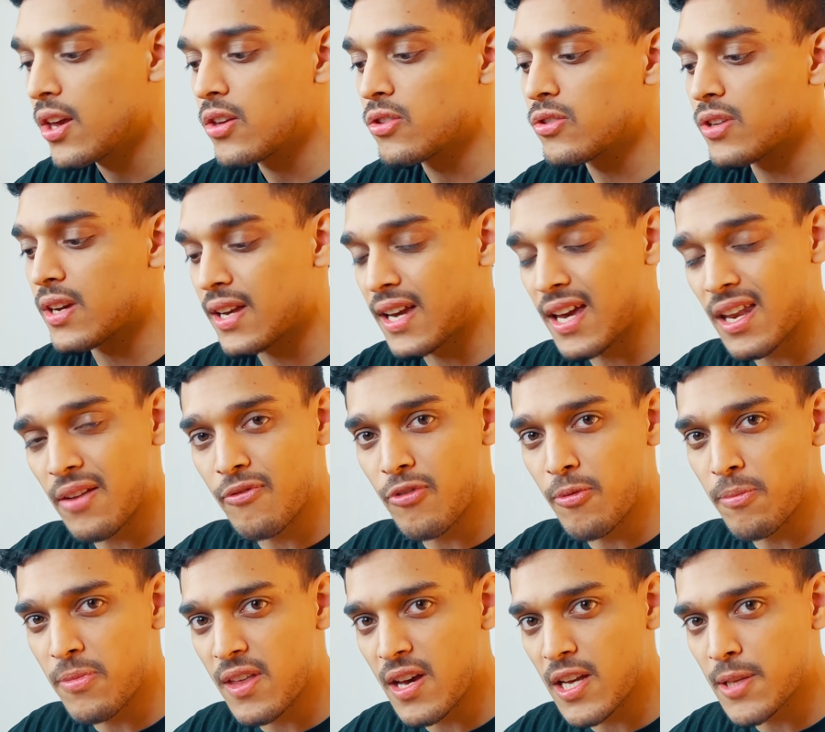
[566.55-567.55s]
You can get it
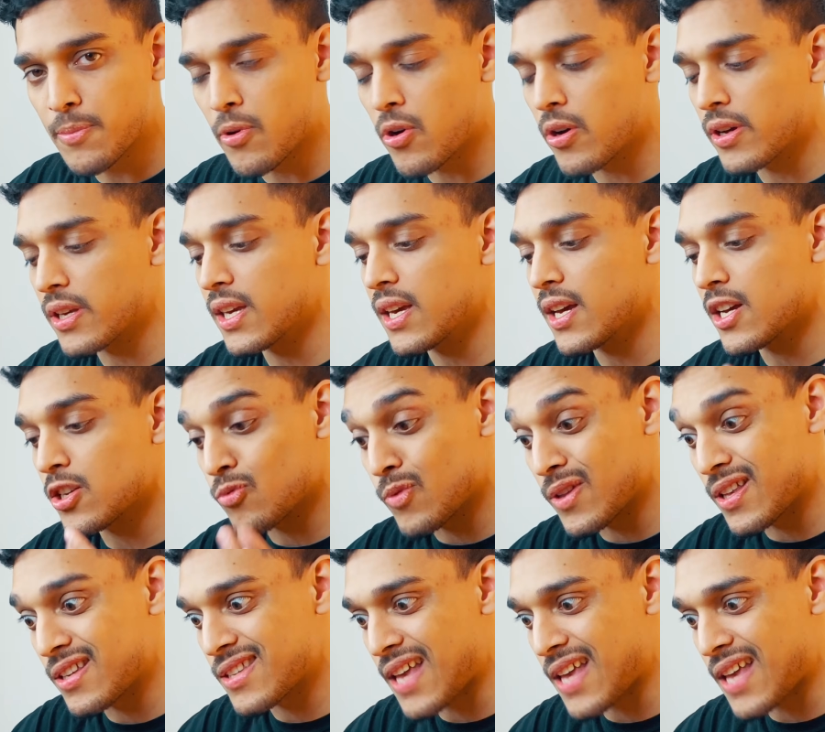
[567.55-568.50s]
from third party as well as